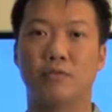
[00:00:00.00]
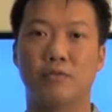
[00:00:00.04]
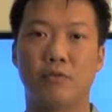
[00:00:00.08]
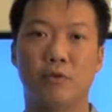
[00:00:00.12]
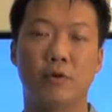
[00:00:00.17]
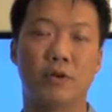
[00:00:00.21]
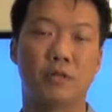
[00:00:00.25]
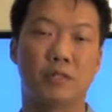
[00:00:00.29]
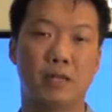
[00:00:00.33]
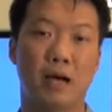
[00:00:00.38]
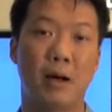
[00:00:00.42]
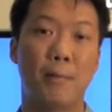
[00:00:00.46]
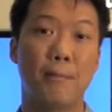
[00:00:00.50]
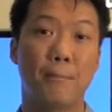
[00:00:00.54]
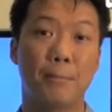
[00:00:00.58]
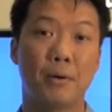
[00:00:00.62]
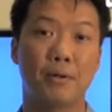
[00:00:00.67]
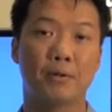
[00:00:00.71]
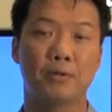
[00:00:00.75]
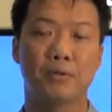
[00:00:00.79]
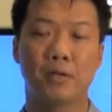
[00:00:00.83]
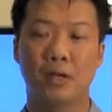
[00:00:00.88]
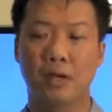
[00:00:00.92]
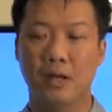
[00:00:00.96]
For
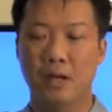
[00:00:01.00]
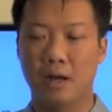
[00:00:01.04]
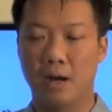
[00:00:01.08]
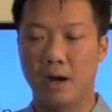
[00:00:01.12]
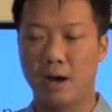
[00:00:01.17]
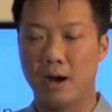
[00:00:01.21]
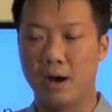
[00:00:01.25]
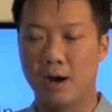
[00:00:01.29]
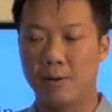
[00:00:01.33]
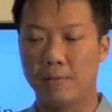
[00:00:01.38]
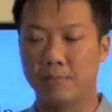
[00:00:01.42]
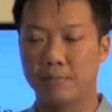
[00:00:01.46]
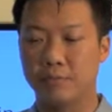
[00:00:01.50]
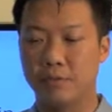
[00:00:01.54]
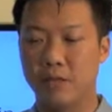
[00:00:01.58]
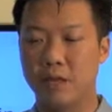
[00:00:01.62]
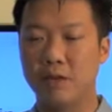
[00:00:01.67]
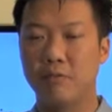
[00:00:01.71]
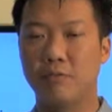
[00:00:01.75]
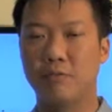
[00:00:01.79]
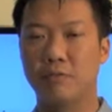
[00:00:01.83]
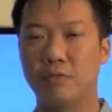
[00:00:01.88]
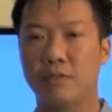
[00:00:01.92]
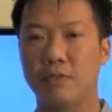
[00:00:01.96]
example,
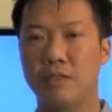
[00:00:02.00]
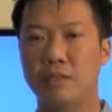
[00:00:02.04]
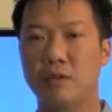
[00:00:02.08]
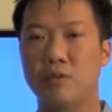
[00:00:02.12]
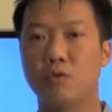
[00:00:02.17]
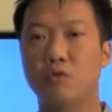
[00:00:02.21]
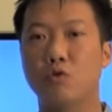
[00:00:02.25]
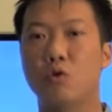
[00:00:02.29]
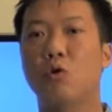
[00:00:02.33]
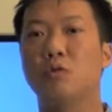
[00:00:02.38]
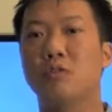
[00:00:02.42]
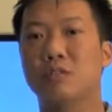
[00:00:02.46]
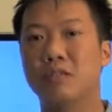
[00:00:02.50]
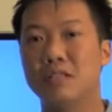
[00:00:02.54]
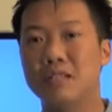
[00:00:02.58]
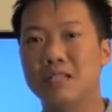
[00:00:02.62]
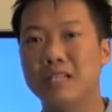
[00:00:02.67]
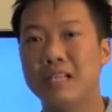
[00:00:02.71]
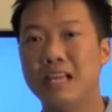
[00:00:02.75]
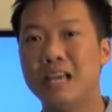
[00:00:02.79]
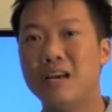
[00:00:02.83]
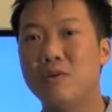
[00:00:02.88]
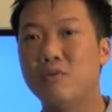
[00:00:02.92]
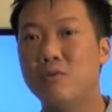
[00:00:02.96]
if the roads
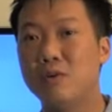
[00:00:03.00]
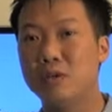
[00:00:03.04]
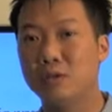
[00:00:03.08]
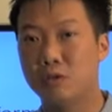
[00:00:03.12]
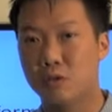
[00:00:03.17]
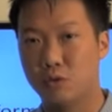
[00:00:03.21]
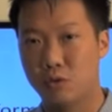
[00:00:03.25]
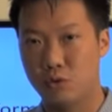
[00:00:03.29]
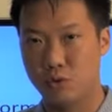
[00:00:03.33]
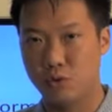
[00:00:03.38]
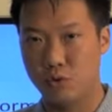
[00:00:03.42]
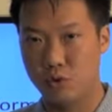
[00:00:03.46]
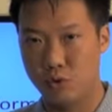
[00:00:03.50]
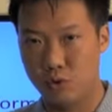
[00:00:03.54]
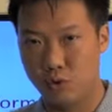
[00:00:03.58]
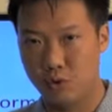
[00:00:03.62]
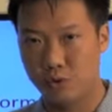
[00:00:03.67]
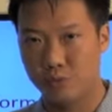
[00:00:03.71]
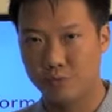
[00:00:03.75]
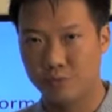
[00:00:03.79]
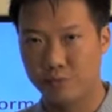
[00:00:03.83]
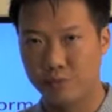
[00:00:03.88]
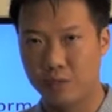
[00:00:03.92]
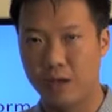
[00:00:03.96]
nearest to
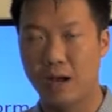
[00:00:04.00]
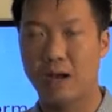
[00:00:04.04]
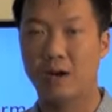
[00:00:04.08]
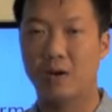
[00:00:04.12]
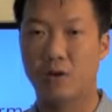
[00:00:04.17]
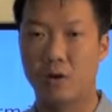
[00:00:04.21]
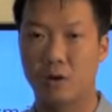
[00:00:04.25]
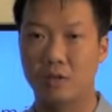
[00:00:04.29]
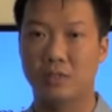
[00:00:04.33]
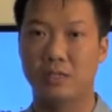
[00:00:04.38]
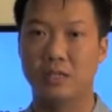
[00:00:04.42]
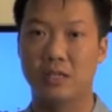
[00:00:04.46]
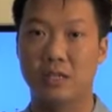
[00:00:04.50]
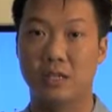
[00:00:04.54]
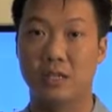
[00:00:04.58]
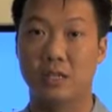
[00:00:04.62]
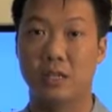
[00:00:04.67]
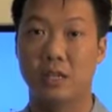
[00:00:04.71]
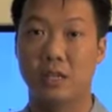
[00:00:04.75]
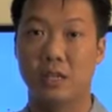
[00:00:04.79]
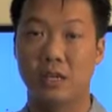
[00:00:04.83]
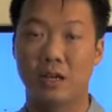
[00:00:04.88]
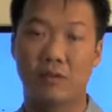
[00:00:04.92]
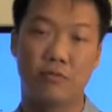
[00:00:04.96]
you are considered,
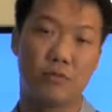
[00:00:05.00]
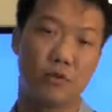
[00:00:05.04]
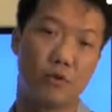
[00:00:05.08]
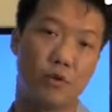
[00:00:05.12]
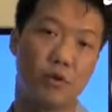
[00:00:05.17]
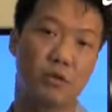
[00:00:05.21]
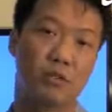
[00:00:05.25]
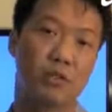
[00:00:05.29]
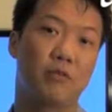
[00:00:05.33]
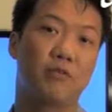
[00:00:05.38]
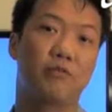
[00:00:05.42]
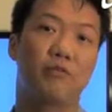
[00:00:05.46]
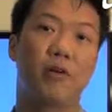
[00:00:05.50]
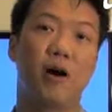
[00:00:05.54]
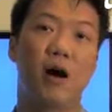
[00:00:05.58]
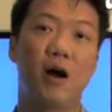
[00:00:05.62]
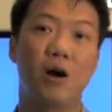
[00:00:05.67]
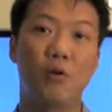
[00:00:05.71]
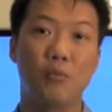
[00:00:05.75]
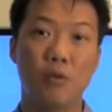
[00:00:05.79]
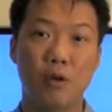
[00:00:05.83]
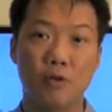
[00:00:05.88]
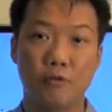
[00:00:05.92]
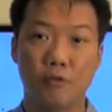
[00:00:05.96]
if the roads are
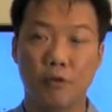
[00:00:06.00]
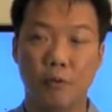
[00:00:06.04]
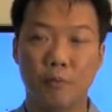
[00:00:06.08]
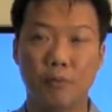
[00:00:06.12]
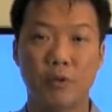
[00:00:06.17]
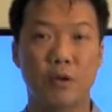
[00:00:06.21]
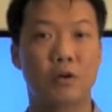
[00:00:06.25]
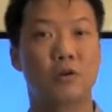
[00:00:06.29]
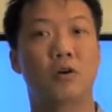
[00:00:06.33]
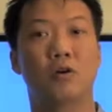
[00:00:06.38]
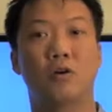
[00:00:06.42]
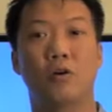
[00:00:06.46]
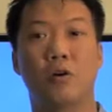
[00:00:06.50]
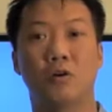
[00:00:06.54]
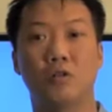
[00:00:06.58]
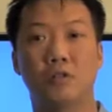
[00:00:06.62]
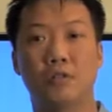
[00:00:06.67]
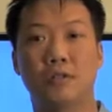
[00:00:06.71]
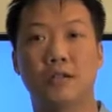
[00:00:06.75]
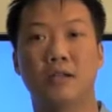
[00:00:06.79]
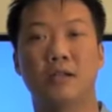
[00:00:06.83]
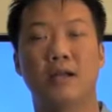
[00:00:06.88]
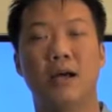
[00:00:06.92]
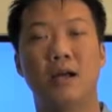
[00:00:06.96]
far away from you, are not considered.